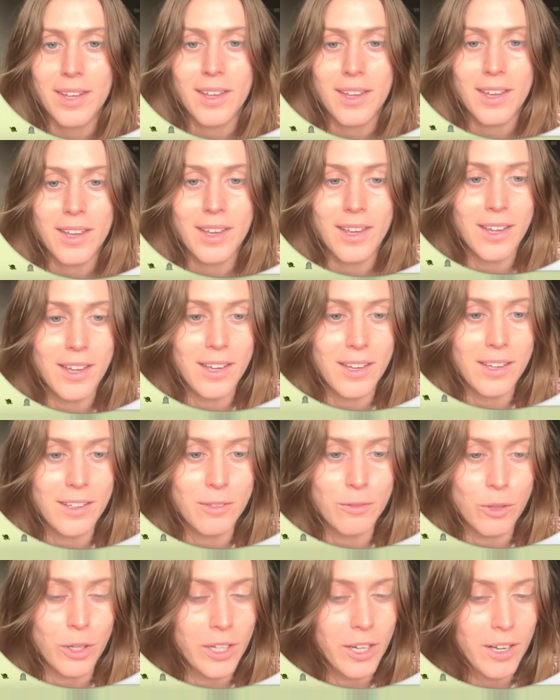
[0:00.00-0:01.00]

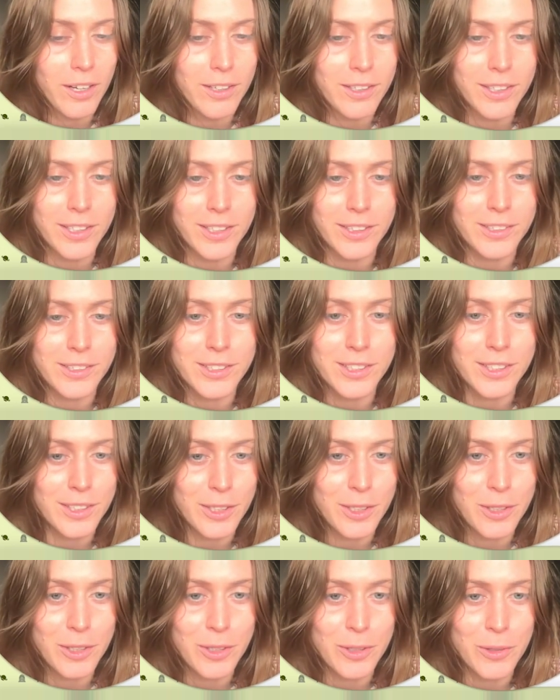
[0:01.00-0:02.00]
And voila, it
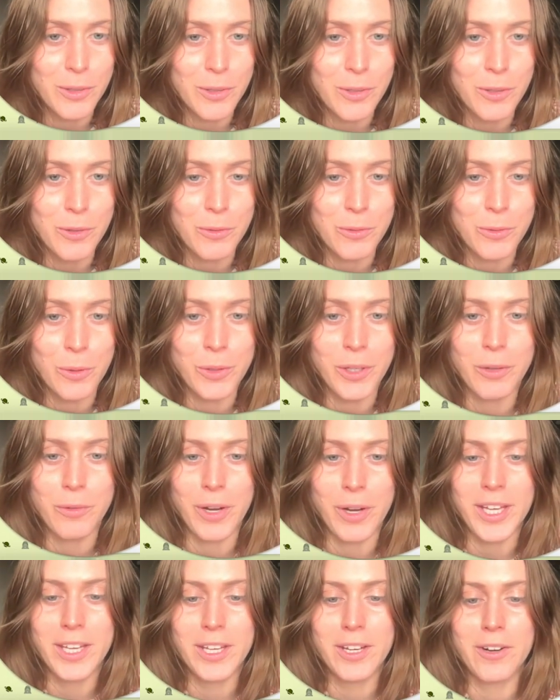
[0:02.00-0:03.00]
wrote it
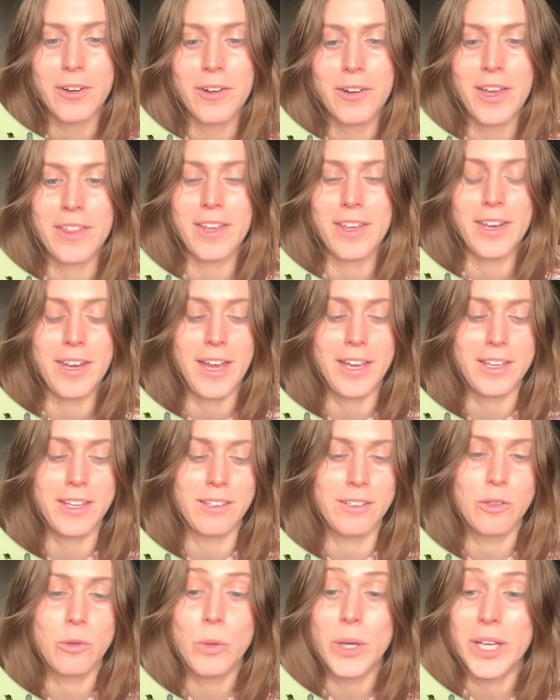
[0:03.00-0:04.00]
right here. And then I
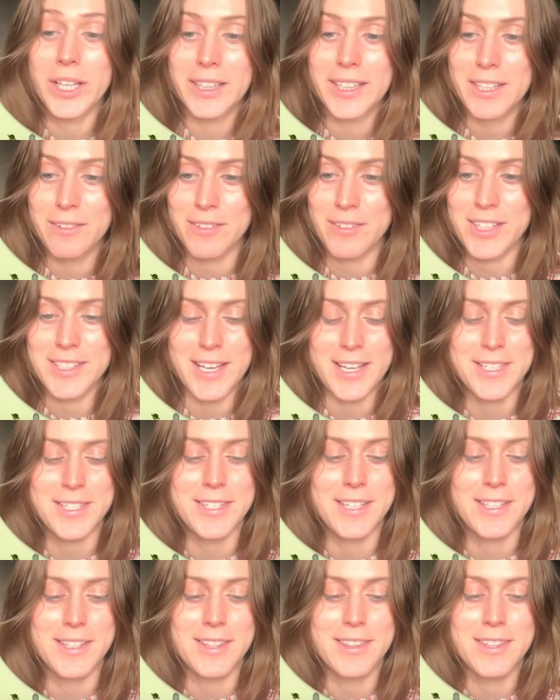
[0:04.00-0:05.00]
can quickly even
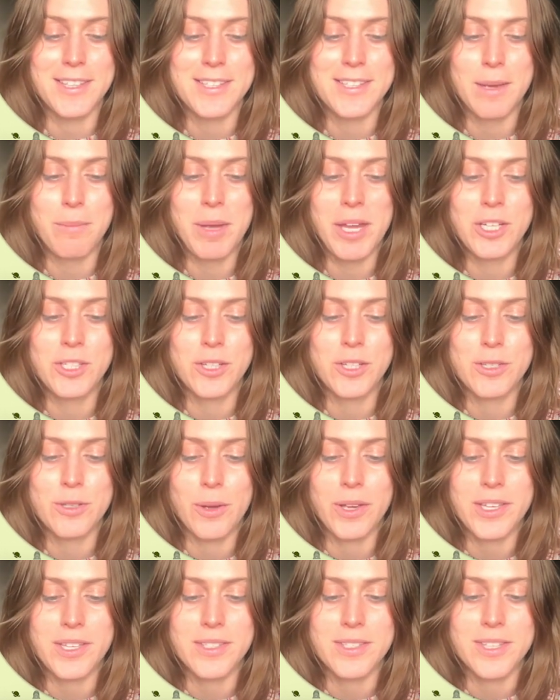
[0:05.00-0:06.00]
test it in the same agent.
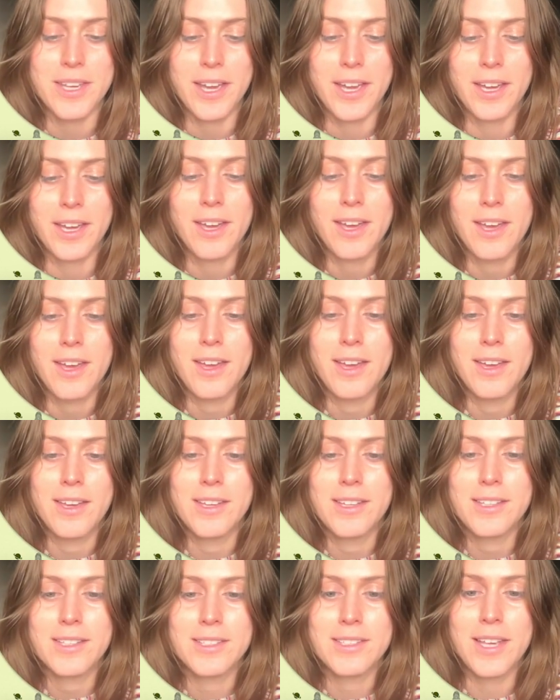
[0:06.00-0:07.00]
So I can say,
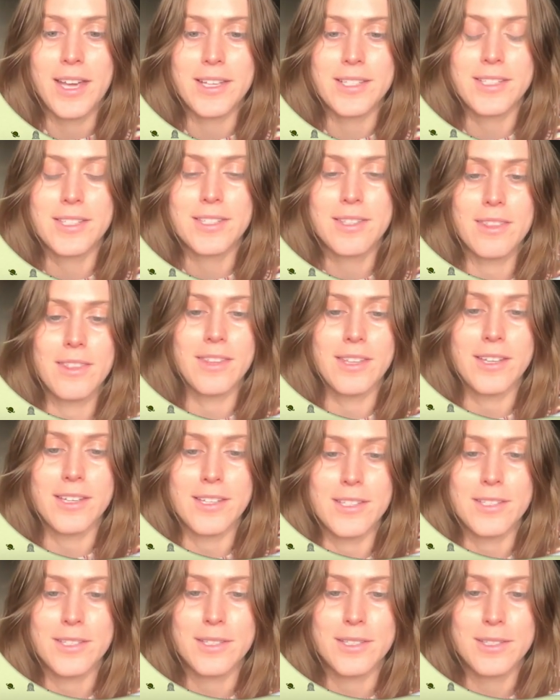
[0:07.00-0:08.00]
test
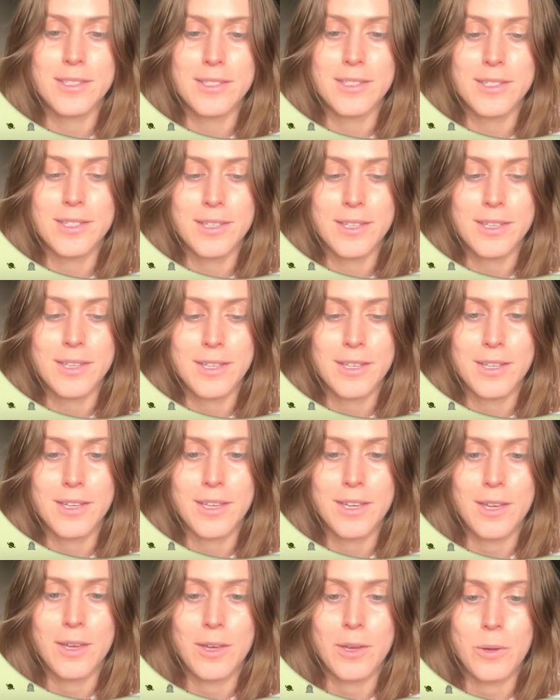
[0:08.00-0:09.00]
this
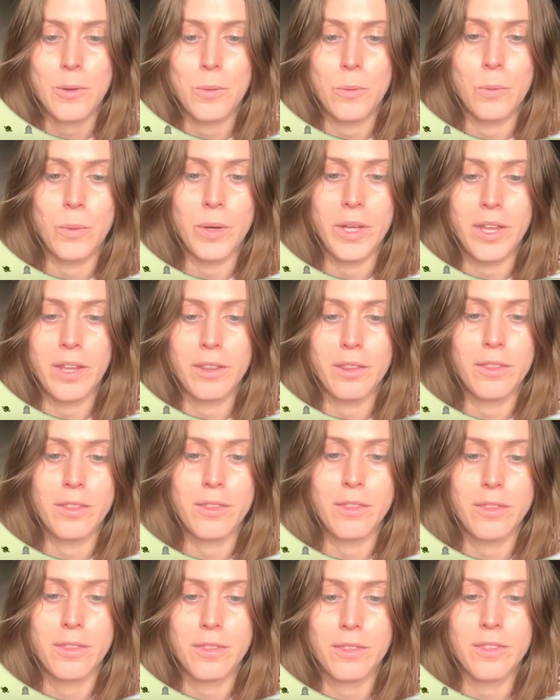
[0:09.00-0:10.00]

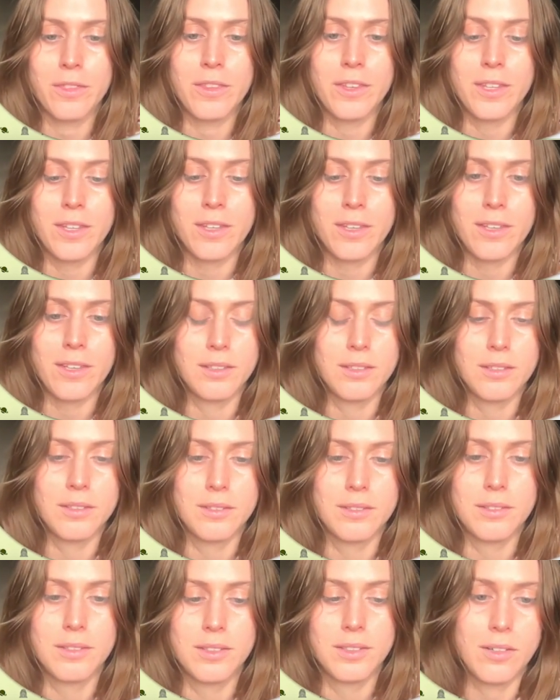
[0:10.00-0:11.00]
with the,
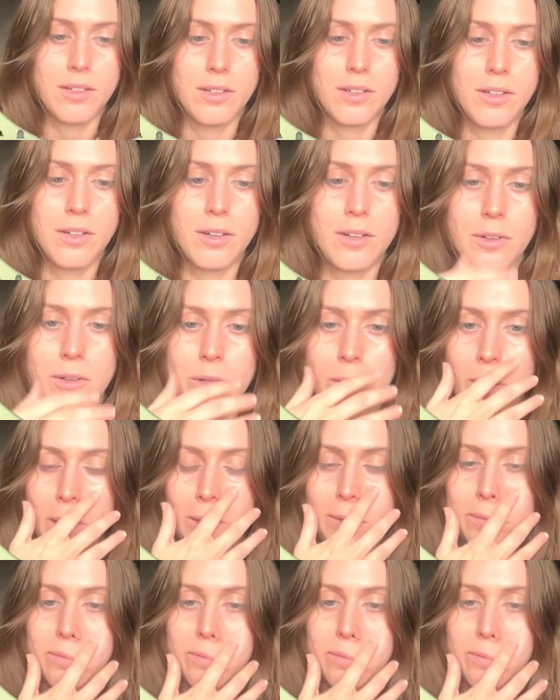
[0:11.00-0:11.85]
okay.